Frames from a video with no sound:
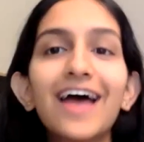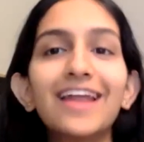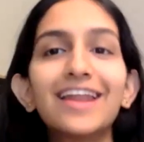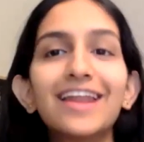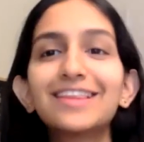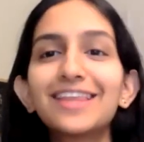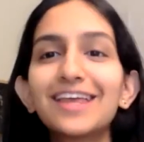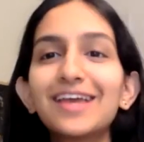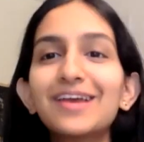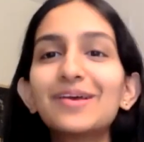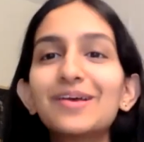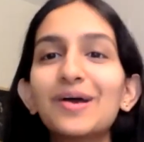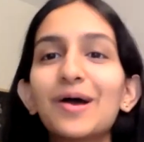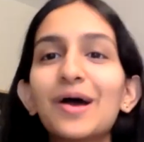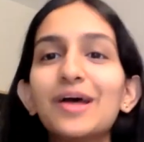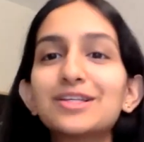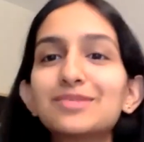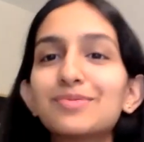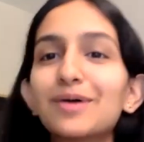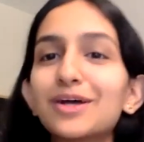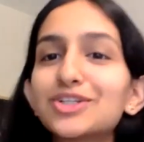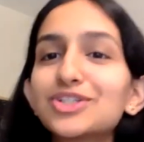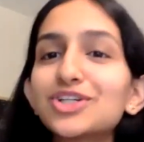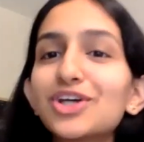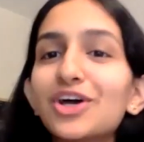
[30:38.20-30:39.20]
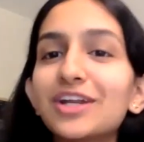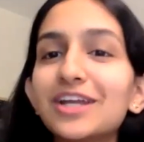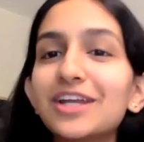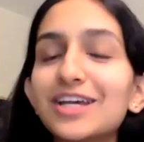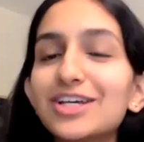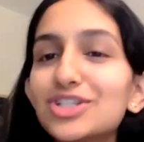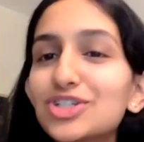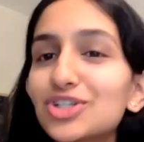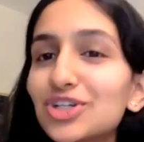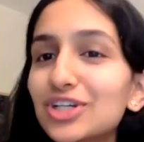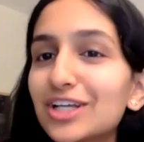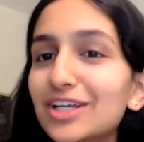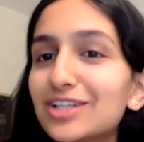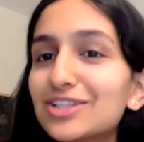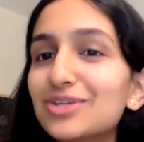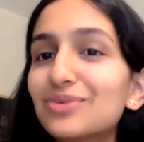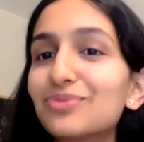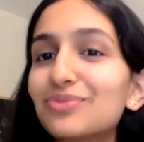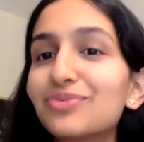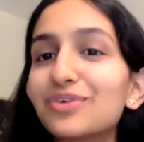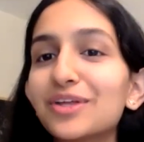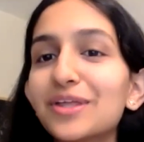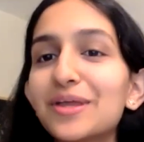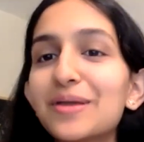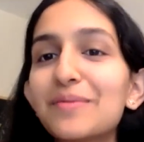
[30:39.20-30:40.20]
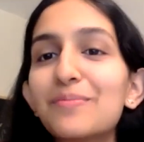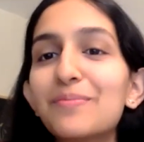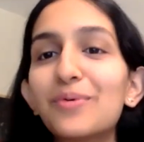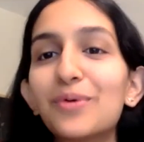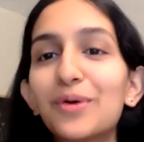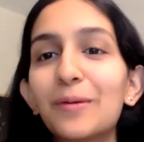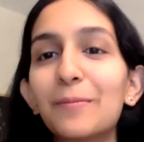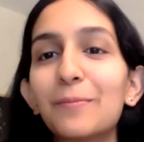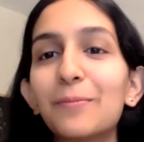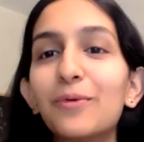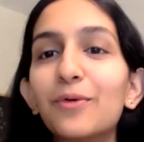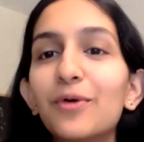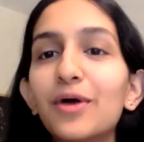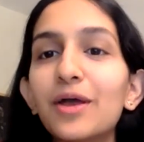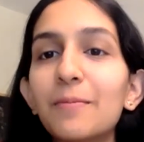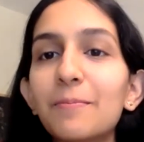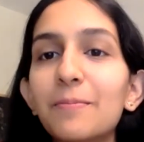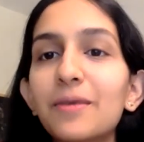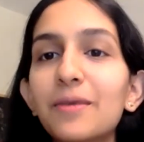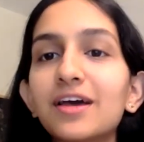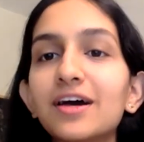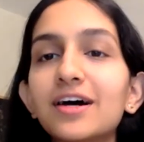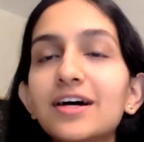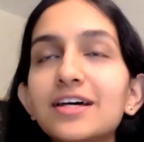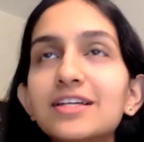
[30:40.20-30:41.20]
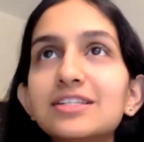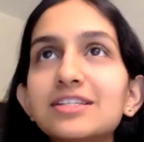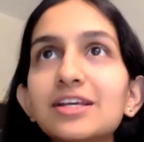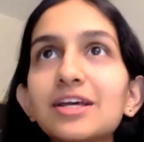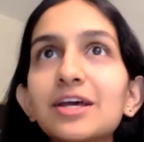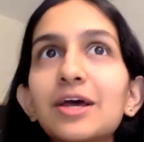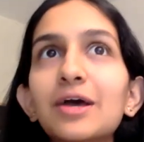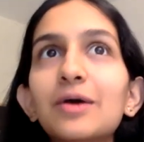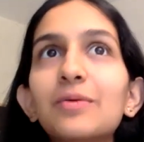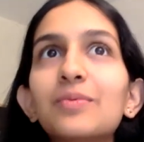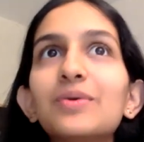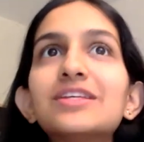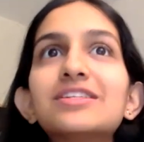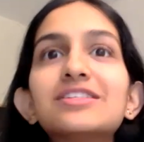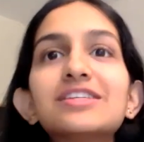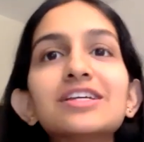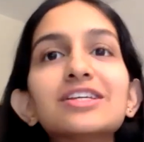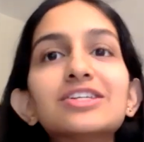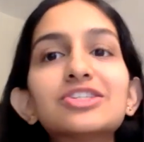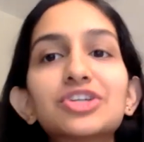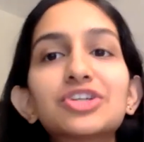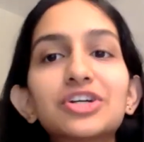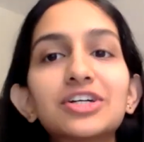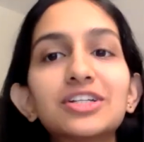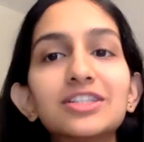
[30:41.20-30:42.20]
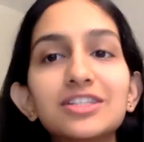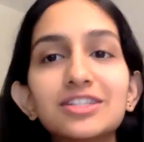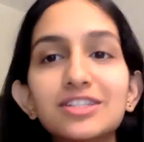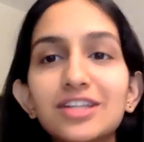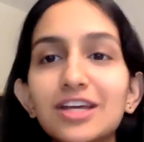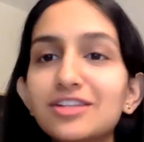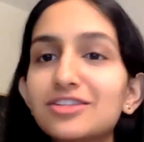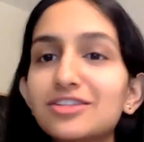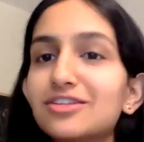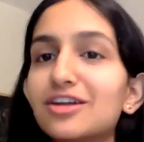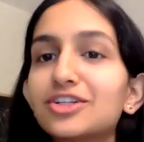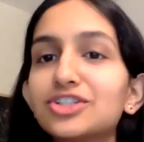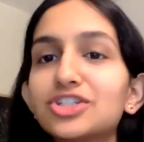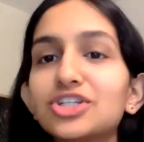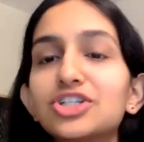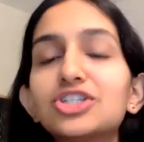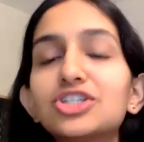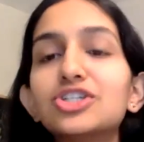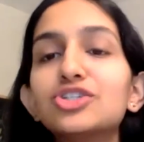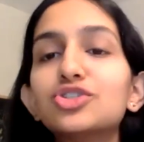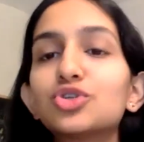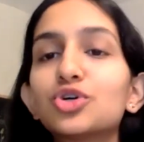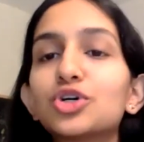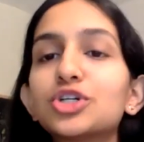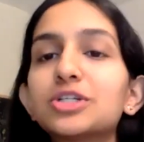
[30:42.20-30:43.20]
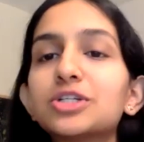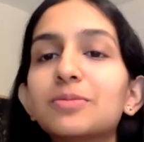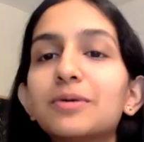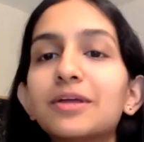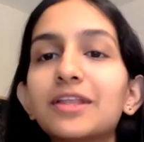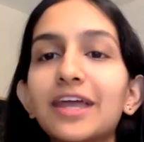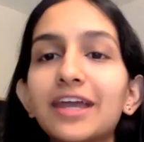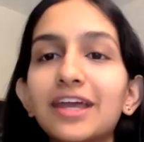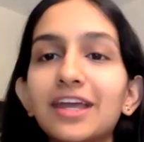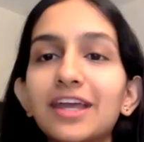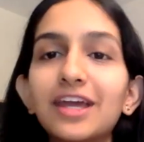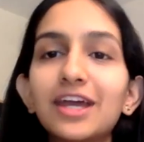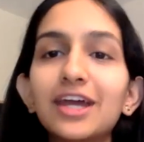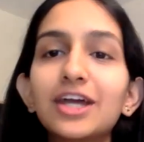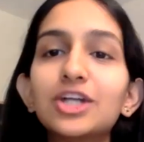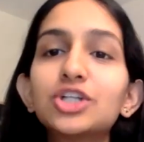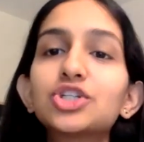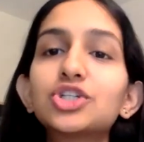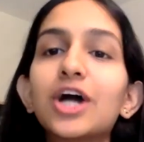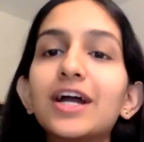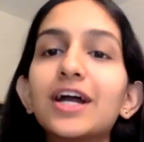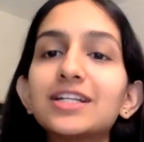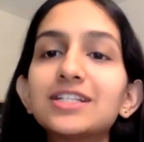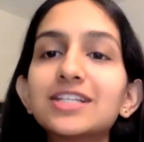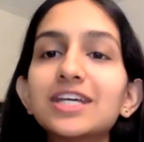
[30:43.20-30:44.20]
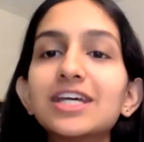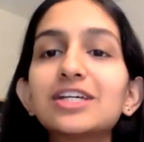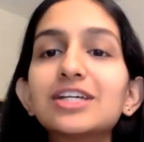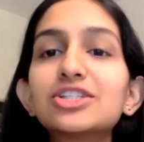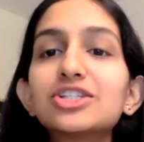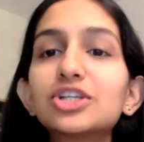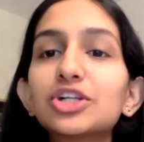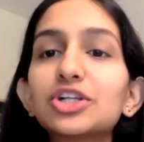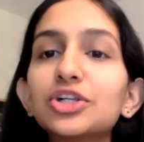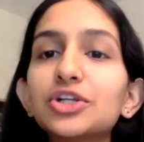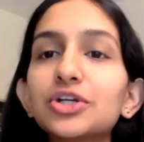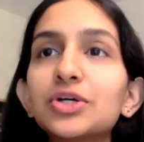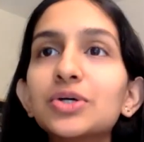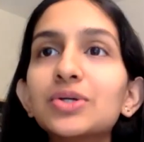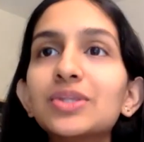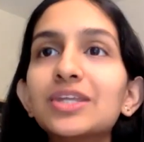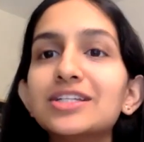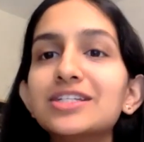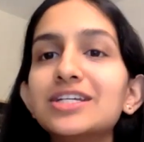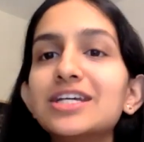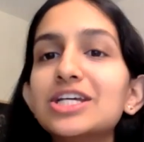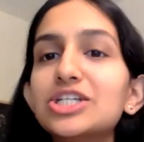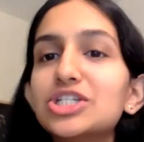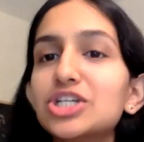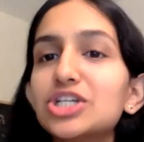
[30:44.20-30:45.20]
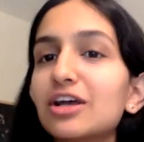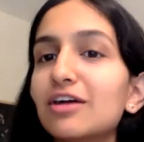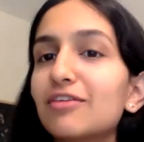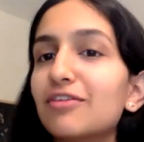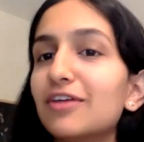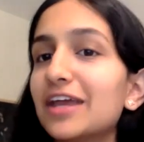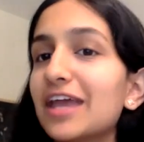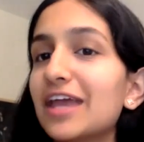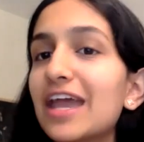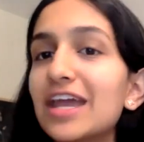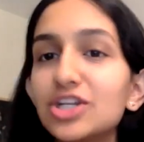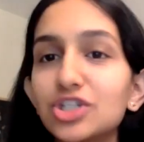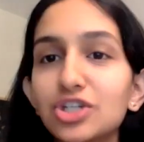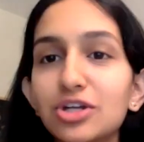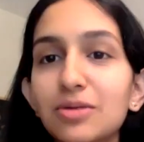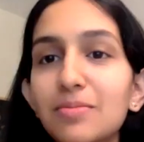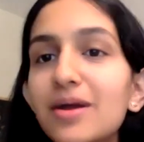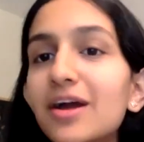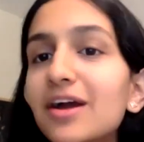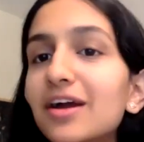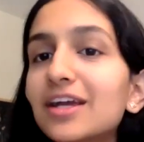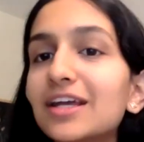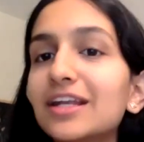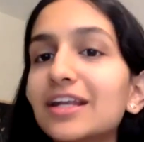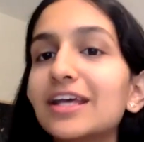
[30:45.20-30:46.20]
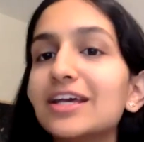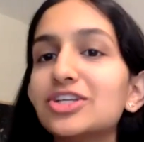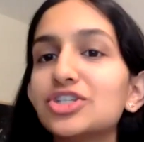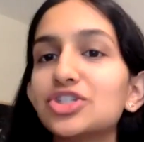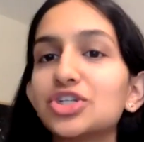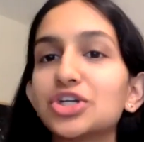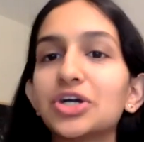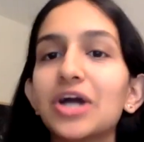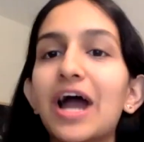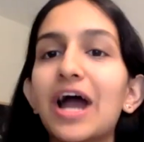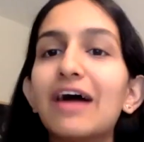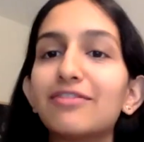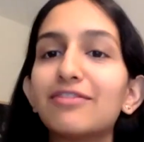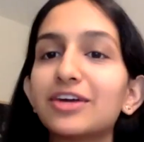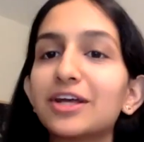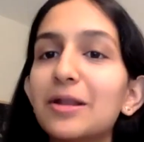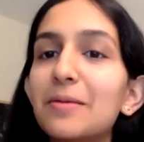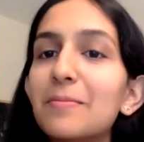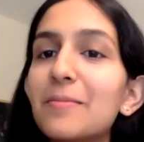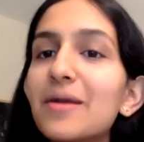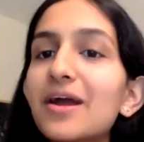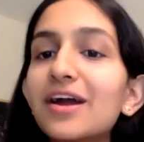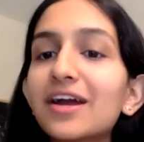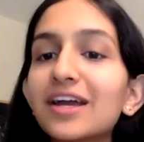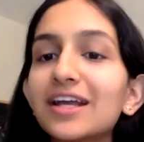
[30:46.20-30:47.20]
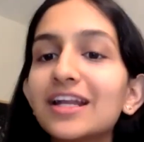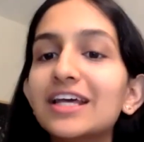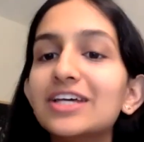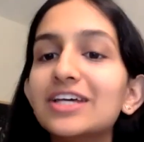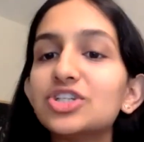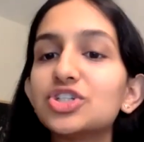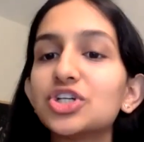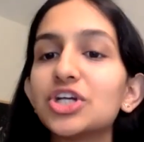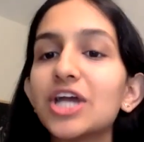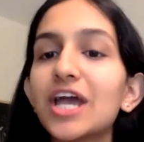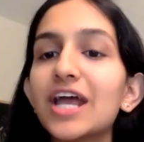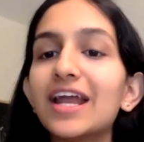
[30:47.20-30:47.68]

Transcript: And I think, especially on history, that's a really important point because we see certain states, not just in Georgia, but like trying to exclude the teaching of like Asian American history or African American history.